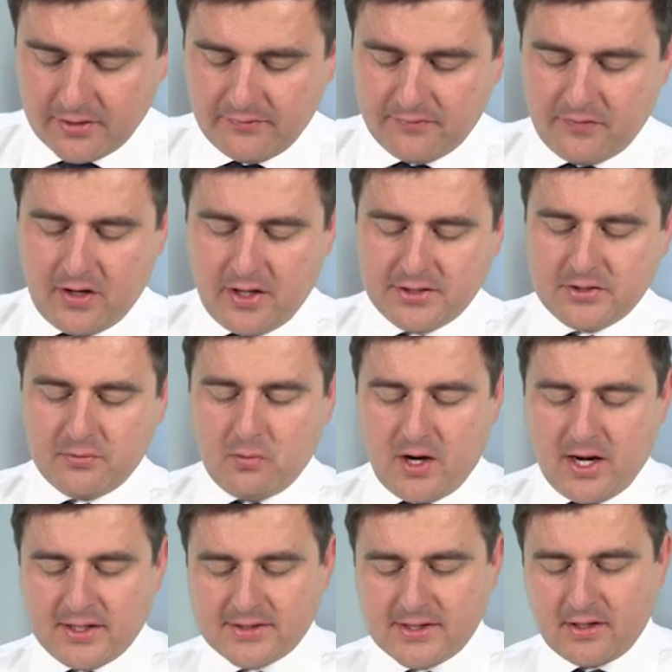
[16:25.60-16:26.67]
confined to
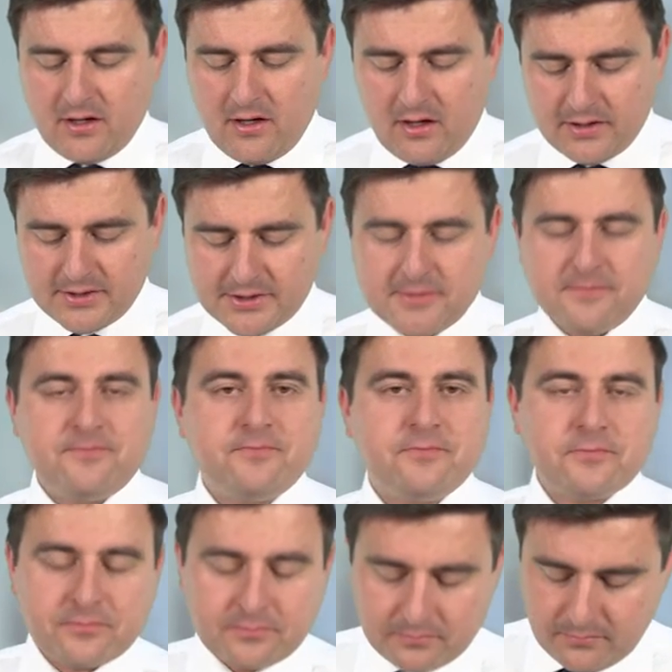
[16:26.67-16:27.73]
one asset class.
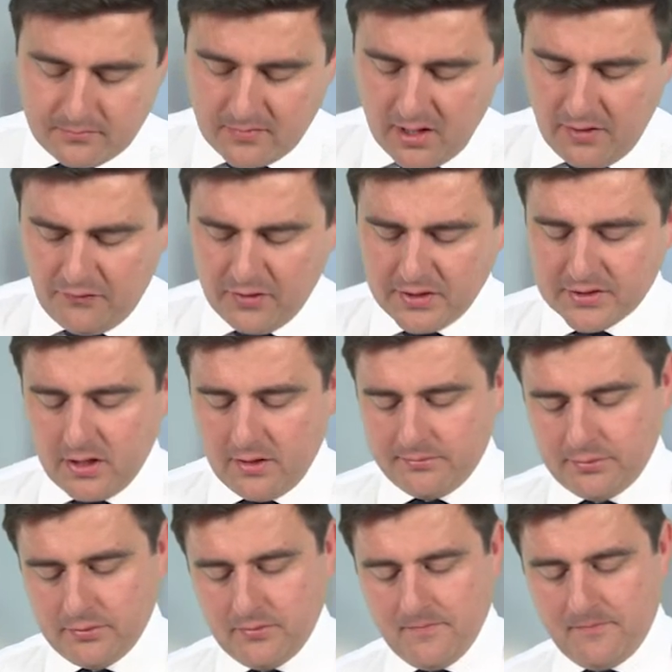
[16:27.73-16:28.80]
For
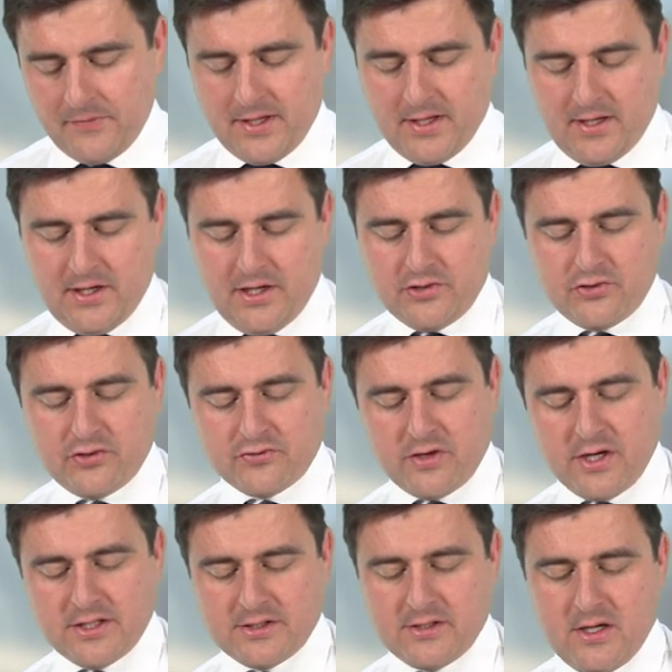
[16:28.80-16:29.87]
example, interest
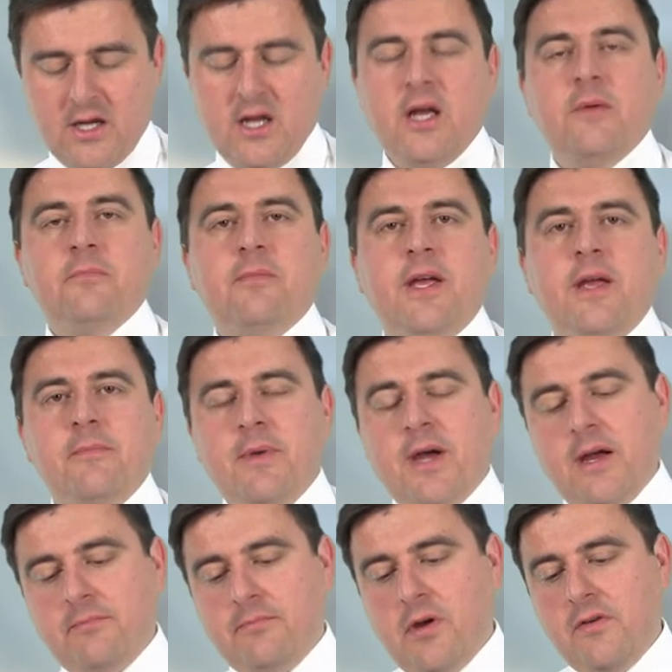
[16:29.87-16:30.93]
rates may
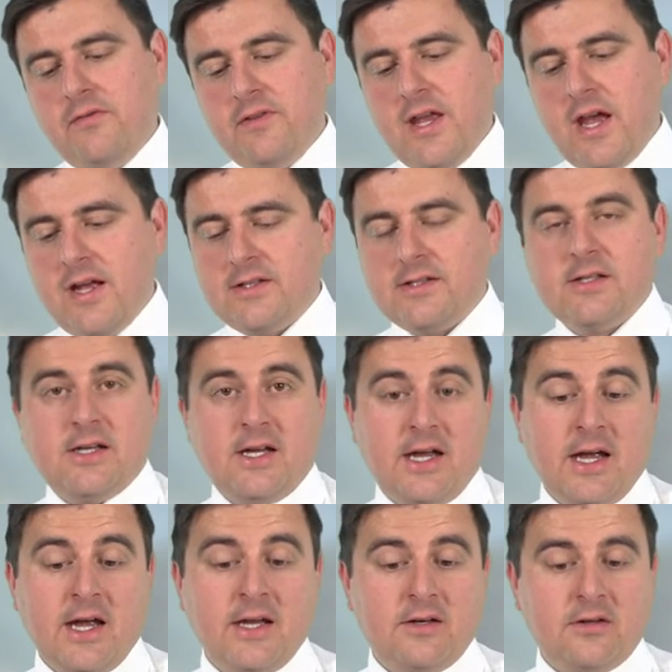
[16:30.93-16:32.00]
impact both debt
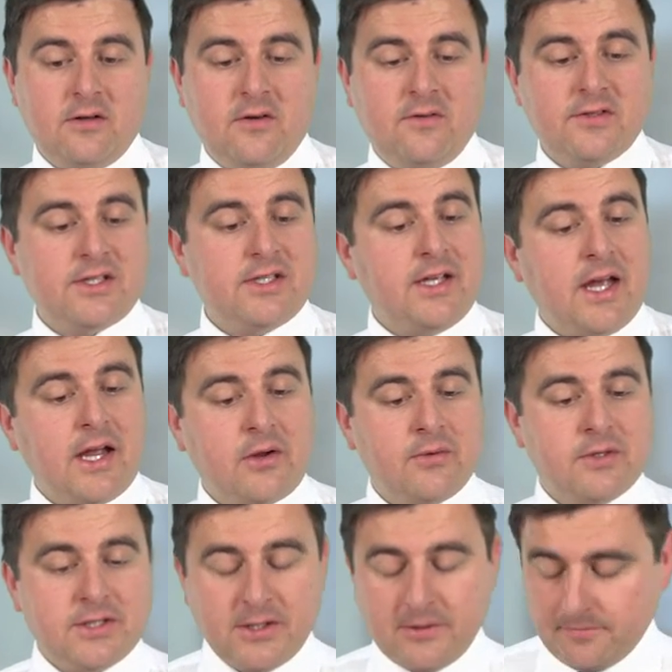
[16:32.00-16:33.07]
and obviously
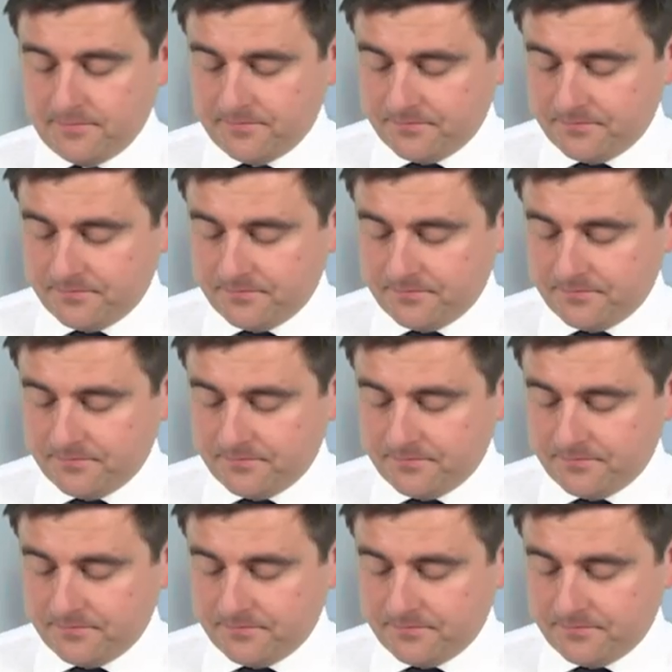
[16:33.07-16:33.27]
equity.